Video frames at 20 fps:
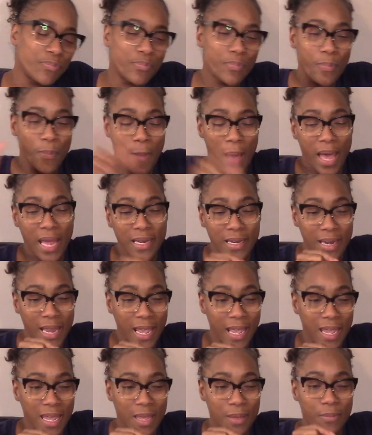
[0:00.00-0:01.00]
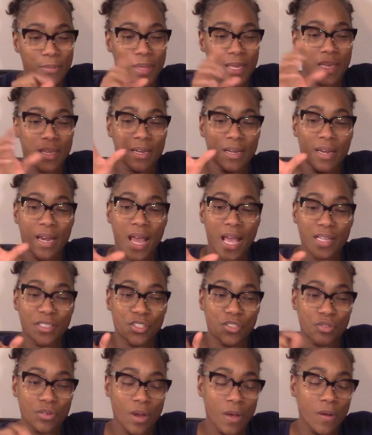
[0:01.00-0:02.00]
My name and not
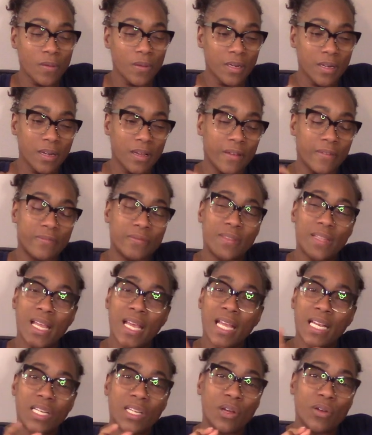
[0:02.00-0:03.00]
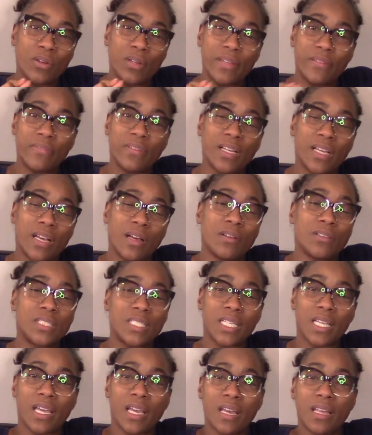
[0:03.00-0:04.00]
strong enough, that don't even go
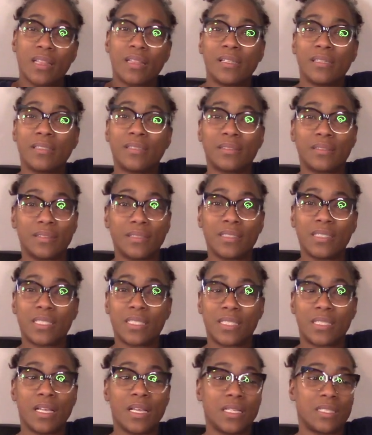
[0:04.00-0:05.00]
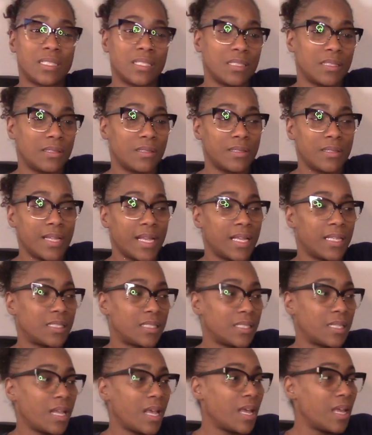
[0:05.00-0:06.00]
together. Cause that's that's
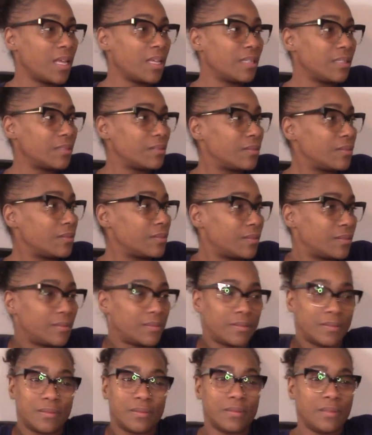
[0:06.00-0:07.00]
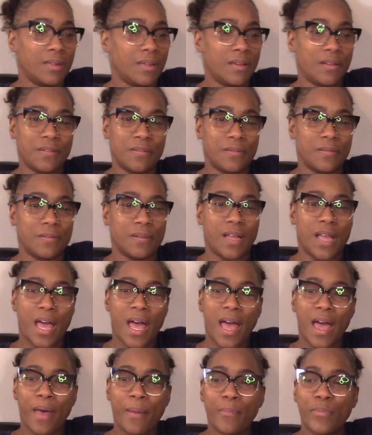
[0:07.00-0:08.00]
not no.
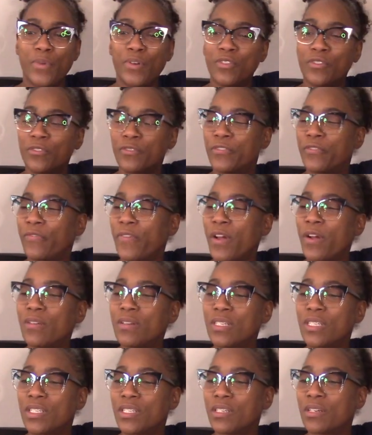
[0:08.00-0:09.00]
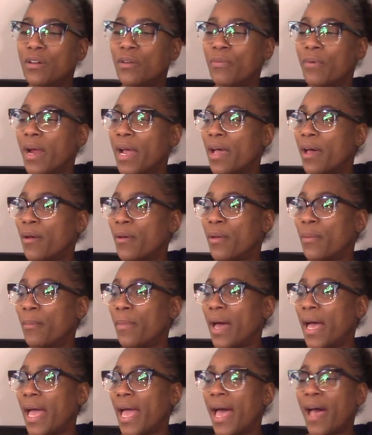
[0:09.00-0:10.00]
I move furniture around in
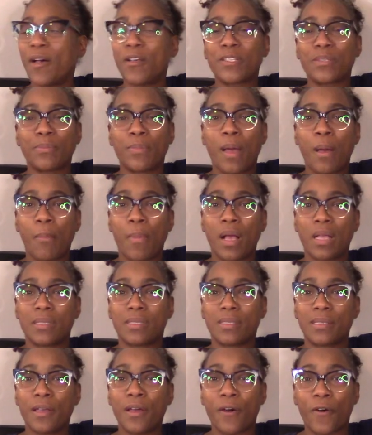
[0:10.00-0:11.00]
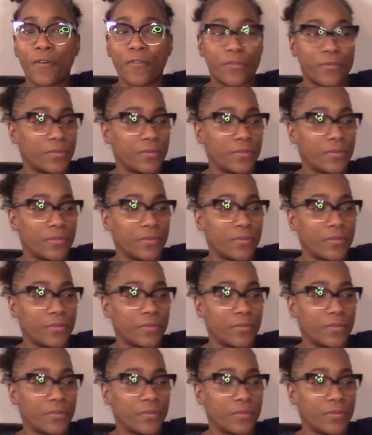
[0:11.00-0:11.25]
my house by myself.